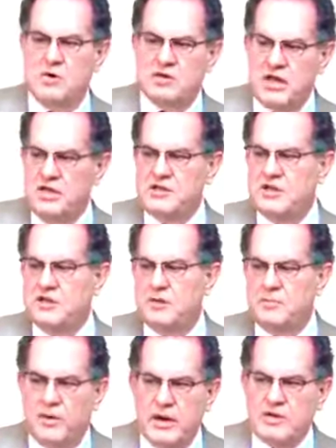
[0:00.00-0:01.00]
or teaching
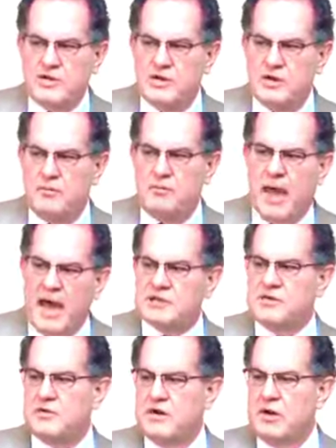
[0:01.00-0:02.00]
or preaching or
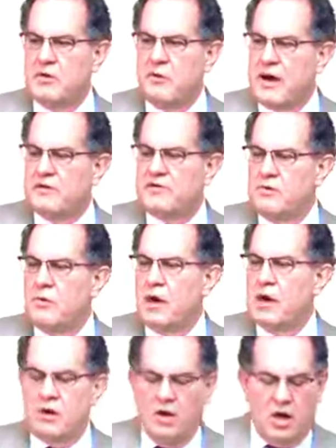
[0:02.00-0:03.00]
pastoring or whatever you
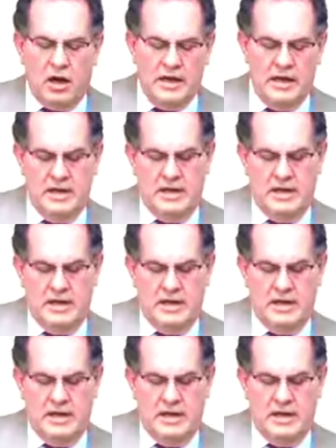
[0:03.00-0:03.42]
want to call